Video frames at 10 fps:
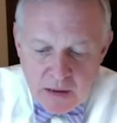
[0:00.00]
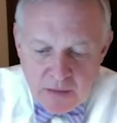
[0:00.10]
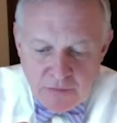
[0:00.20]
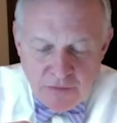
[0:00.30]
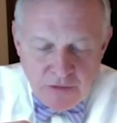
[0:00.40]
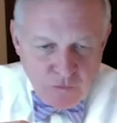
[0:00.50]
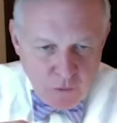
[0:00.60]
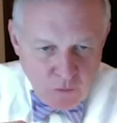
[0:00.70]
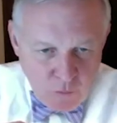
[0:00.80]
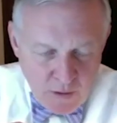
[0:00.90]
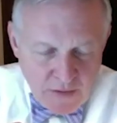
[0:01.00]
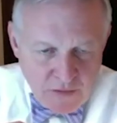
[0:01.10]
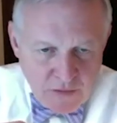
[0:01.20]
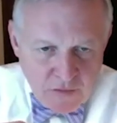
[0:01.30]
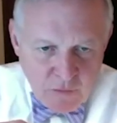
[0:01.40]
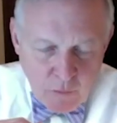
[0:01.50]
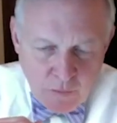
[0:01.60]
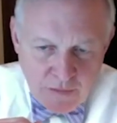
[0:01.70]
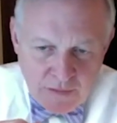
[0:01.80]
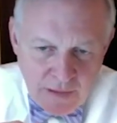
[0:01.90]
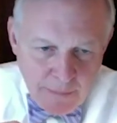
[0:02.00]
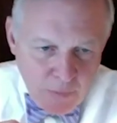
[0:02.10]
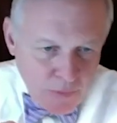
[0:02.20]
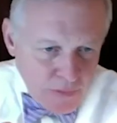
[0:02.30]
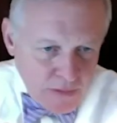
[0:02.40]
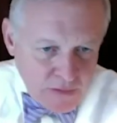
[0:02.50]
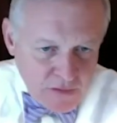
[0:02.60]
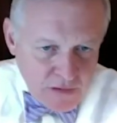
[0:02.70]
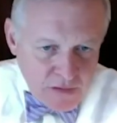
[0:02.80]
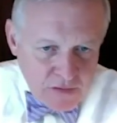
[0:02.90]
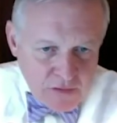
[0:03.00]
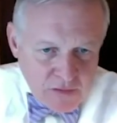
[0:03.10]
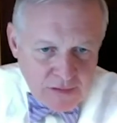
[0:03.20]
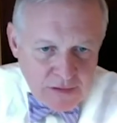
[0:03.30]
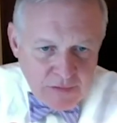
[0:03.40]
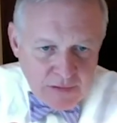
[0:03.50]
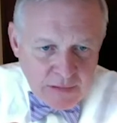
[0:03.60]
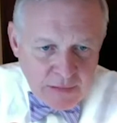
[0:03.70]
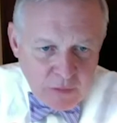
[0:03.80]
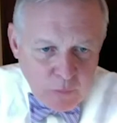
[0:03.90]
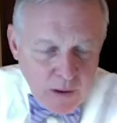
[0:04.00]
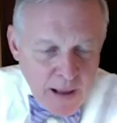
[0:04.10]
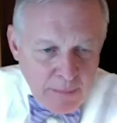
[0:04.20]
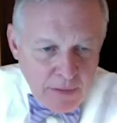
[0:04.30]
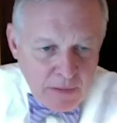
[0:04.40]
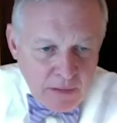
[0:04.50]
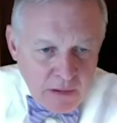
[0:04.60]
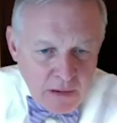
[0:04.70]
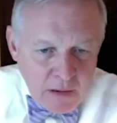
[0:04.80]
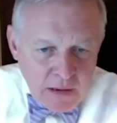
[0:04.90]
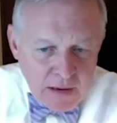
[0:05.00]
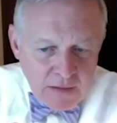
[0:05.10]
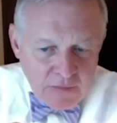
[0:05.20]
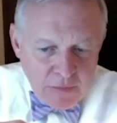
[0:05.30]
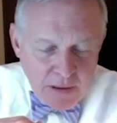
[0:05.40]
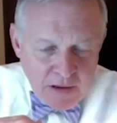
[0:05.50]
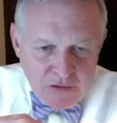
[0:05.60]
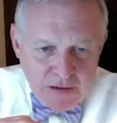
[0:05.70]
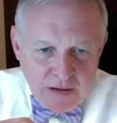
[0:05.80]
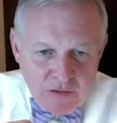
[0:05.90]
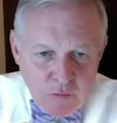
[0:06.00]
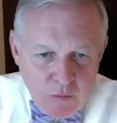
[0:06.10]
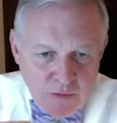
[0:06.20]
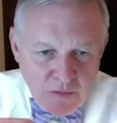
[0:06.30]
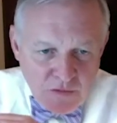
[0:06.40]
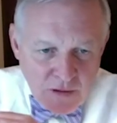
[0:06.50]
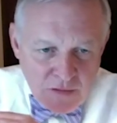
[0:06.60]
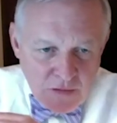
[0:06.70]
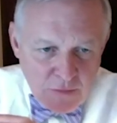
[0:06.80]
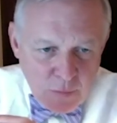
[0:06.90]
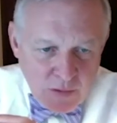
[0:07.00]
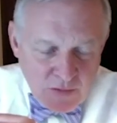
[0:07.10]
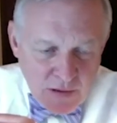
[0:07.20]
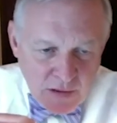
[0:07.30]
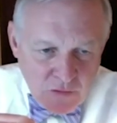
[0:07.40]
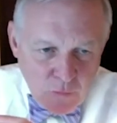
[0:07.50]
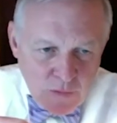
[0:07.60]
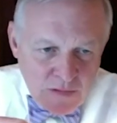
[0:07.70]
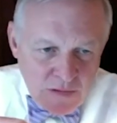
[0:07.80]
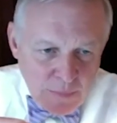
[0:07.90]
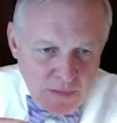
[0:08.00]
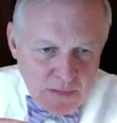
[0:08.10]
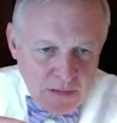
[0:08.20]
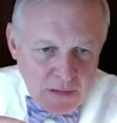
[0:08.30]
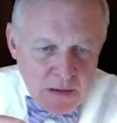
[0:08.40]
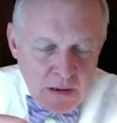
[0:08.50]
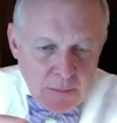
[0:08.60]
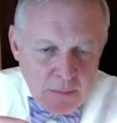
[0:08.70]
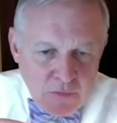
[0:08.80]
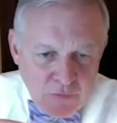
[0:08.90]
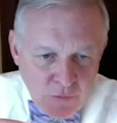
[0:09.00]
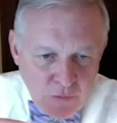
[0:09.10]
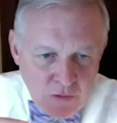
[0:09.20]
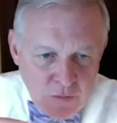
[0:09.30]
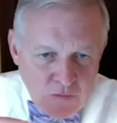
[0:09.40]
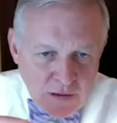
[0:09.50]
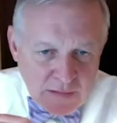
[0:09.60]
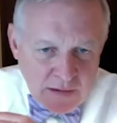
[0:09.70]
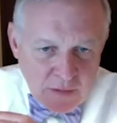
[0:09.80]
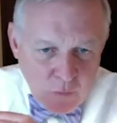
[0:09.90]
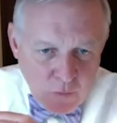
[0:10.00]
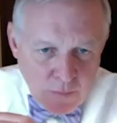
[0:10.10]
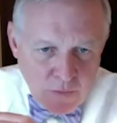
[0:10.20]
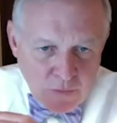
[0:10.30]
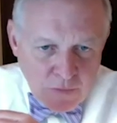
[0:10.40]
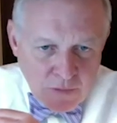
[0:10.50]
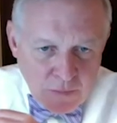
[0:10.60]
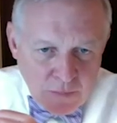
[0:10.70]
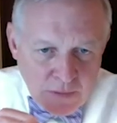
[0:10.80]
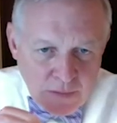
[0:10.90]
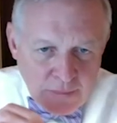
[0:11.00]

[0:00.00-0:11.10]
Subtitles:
visceral crisis or the tempo of the disease is significantly rapid, if the patient has hormone-sensitive breast cancer, we typically prefer to use anti-hormone therapy.